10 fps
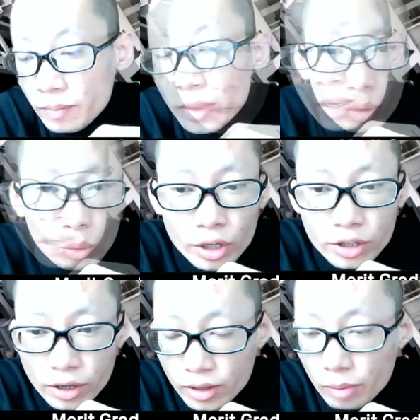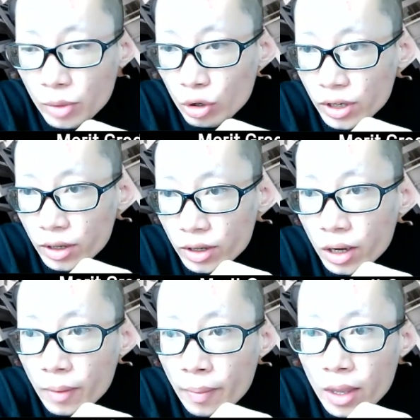which is a music.
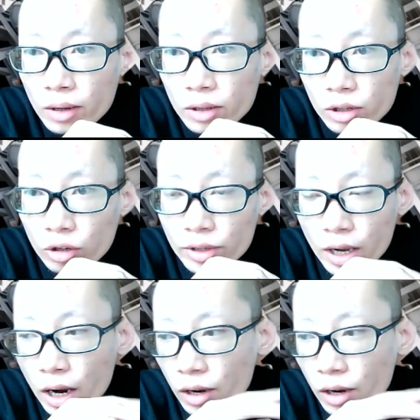So there are